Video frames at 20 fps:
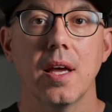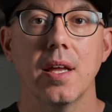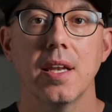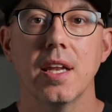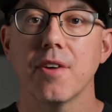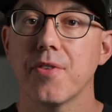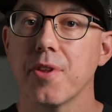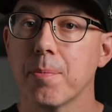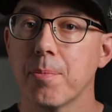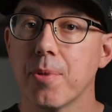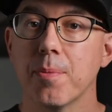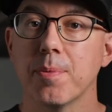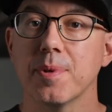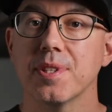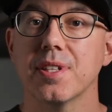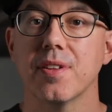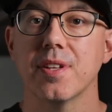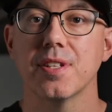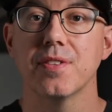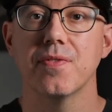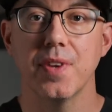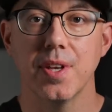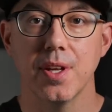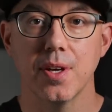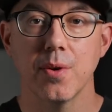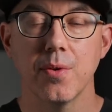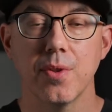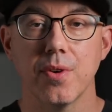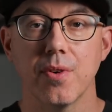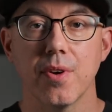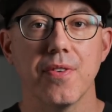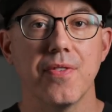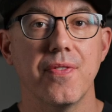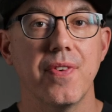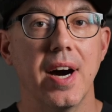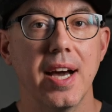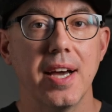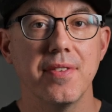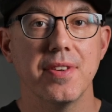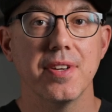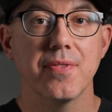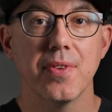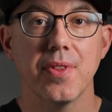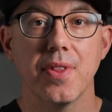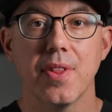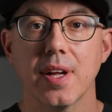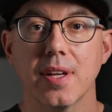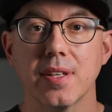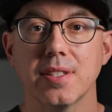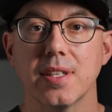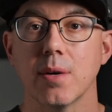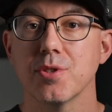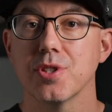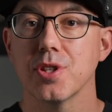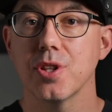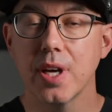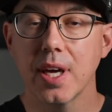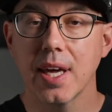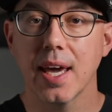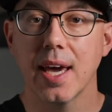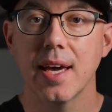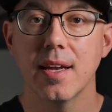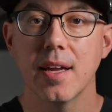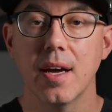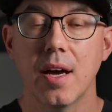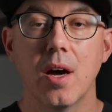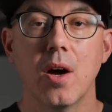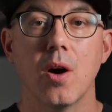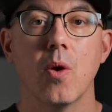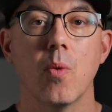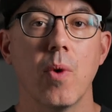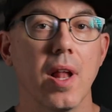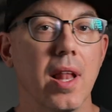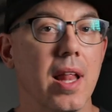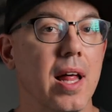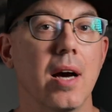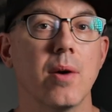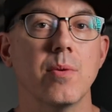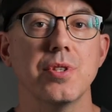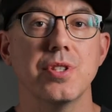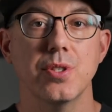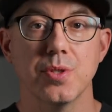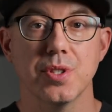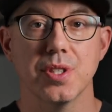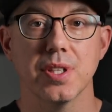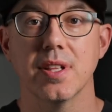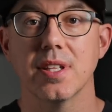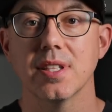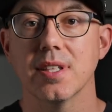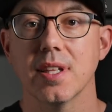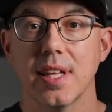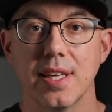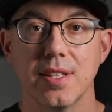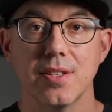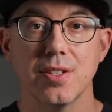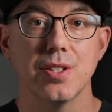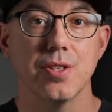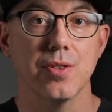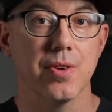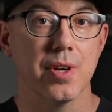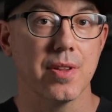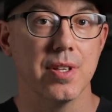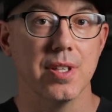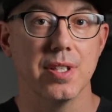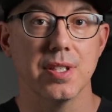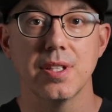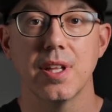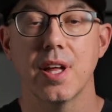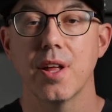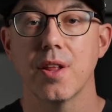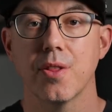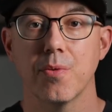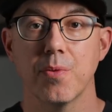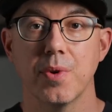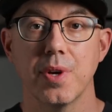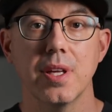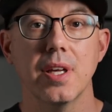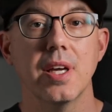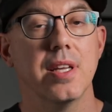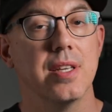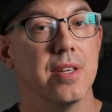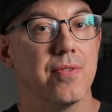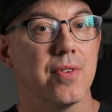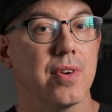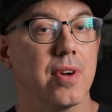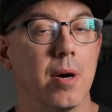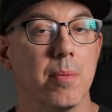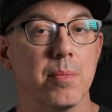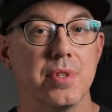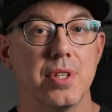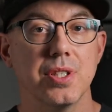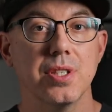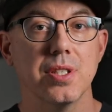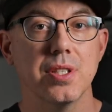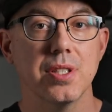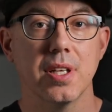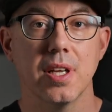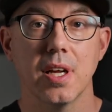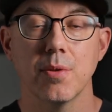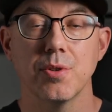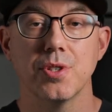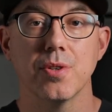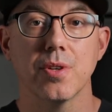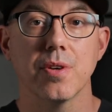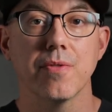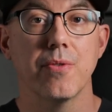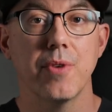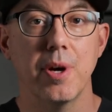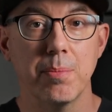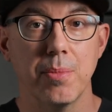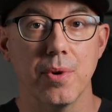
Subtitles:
Now, for the purpose of this video, there are 5 different things I was looking at while I was using this lens during these 3 different competitions that I was shooting for Red